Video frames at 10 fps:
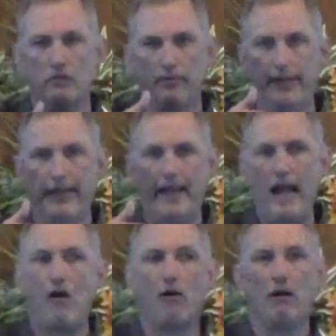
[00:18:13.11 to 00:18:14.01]
was going to be
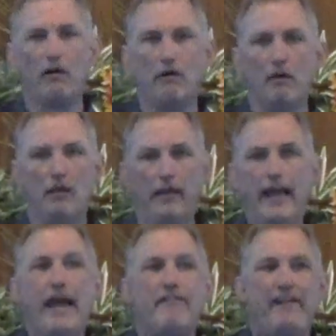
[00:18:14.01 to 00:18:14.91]
an hour
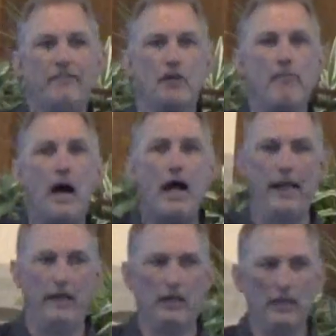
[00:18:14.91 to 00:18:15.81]
and a half after
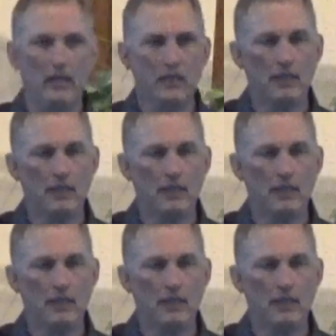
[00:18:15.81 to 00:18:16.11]
mine,